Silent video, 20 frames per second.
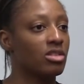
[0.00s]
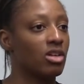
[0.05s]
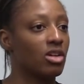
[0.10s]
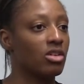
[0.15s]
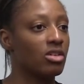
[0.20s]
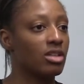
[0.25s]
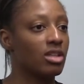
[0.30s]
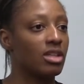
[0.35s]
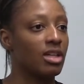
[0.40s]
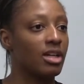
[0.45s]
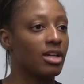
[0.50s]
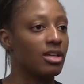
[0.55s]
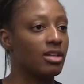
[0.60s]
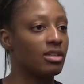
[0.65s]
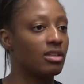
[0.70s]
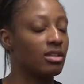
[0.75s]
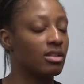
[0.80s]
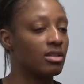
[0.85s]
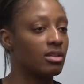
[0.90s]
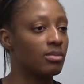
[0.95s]
Grown a lot,
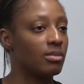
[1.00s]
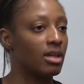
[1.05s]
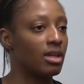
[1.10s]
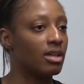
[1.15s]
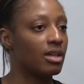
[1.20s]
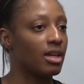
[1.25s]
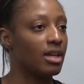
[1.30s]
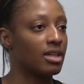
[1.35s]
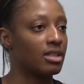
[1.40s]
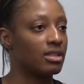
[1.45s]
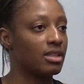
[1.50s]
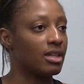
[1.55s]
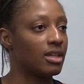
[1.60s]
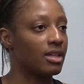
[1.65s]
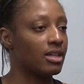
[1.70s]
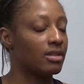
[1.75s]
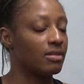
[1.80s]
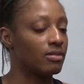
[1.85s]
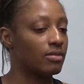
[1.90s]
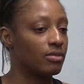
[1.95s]

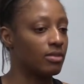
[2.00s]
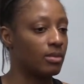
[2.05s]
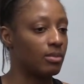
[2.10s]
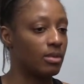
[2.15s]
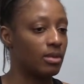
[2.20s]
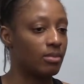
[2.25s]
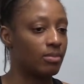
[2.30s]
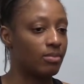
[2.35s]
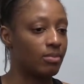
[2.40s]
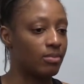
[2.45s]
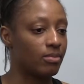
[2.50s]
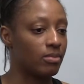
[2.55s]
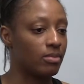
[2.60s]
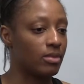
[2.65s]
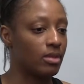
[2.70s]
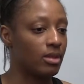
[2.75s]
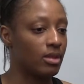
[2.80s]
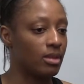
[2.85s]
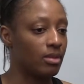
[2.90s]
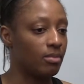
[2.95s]
not from a
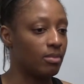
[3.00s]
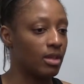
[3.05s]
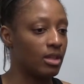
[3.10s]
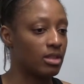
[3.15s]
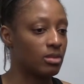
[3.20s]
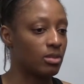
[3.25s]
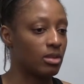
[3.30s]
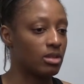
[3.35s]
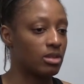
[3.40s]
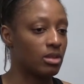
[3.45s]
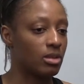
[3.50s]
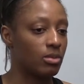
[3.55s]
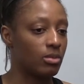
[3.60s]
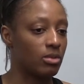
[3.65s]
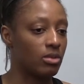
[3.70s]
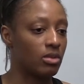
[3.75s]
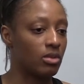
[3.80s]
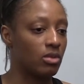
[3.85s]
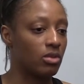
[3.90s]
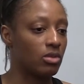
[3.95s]
basketball
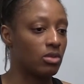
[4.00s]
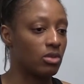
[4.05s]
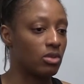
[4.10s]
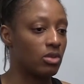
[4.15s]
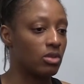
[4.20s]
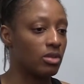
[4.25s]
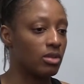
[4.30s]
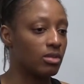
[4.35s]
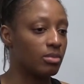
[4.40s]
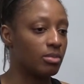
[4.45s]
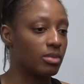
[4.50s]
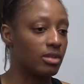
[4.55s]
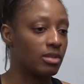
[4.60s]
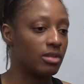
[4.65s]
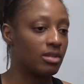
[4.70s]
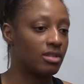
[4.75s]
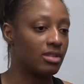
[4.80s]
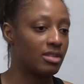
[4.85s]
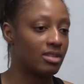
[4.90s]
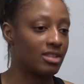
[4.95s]
standpoint on the court,
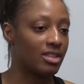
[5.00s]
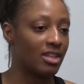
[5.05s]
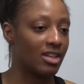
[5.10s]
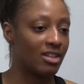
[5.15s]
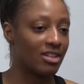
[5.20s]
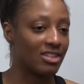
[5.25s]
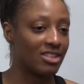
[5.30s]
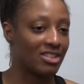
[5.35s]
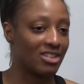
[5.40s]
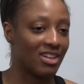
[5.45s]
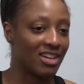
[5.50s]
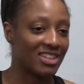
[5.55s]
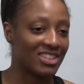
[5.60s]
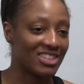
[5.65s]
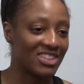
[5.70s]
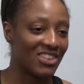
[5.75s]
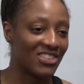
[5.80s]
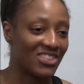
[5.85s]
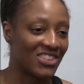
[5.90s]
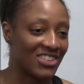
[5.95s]
but to see her
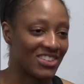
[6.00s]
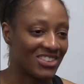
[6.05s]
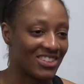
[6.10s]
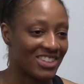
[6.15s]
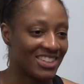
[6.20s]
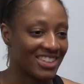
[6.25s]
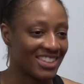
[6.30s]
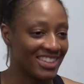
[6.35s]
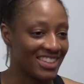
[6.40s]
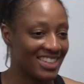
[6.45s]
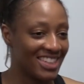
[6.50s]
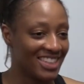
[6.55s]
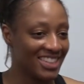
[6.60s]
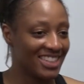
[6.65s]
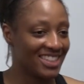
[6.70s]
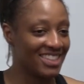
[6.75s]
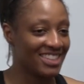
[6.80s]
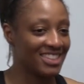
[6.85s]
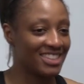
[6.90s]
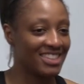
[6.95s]
interaction off the court,
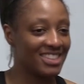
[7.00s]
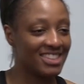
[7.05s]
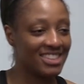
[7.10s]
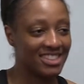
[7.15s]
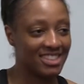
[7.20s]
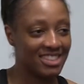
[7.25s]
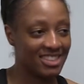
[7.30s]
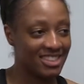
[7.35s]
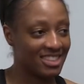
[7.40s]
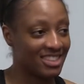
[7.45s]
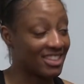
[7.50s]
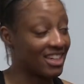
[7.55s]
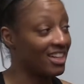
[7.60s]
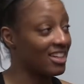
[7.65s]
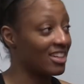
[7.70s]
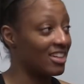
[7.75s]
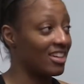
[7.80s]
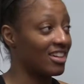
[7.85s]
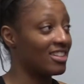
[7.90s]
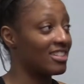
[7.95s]
she's
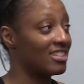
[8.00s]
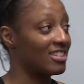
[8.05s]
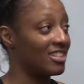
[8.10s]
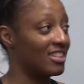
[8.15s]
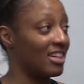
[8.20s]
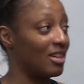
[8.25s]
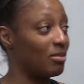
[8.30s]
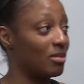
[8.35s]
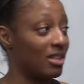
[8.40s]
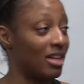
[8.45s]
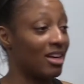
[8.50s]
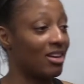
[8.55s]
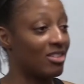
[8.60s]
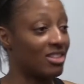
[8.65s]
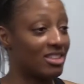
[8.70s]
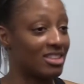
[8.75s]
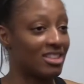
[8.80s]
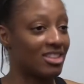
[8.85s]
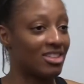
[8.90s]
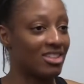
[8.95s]
kind of crazy. You know,
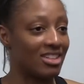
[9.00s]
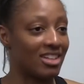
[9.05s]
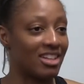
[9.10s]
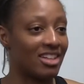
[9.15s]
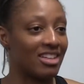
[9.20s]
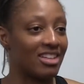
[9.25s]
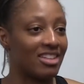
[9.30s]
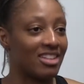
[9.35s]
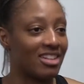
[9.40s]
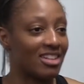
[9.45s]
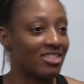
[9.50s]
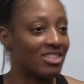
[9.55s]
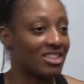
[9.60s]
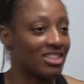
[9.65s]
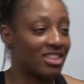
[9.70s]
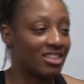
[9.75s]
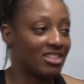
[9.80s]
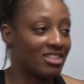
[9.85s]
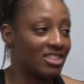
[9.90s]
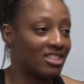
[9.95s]
I always
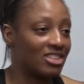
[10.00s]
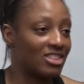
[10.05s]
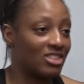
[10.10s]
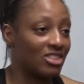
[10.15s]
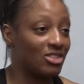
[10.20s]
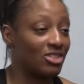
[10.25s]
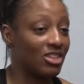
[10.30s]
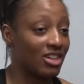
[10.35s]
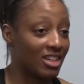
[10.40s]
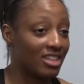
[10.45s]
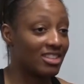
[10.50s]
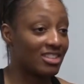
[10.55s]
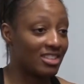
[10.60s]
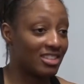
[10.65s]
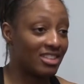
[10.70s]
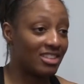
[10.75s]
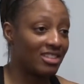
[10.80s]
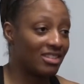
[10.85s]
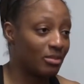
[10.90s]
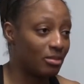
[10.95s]
tell her she's you
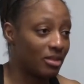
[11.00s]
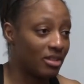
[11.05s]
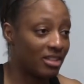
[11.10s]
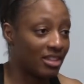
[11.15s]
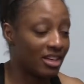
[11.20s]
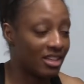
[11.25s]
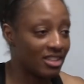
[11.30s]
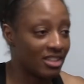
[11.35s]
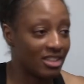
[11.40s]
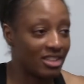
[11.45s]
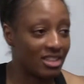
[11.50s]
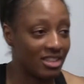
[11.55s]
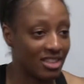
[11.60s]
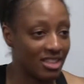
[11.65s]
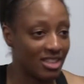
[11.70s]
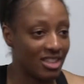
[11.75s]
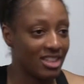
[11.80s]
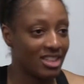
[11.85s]
crazy, but I think